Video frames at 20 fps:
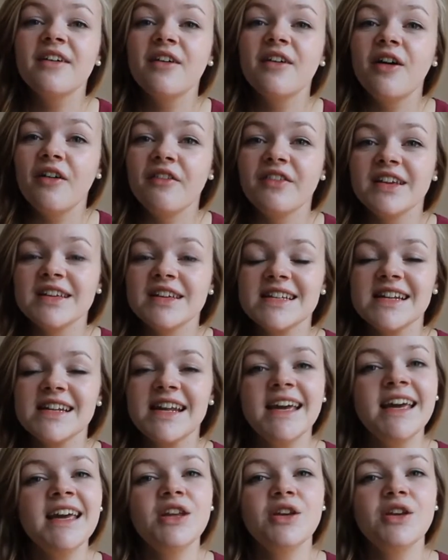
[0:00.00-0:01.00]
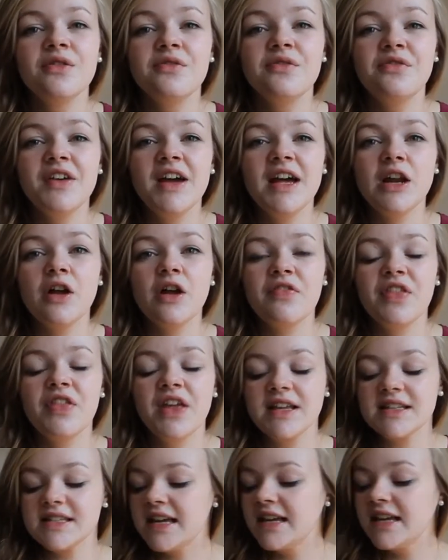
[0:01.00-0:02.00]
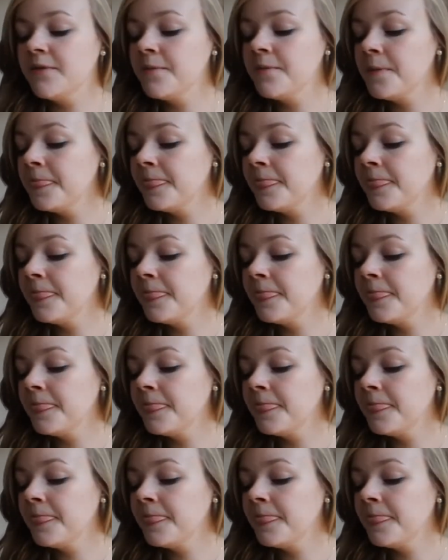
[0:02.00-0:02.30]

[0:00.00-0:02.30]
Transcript: obviously. You can fit a lot of things in.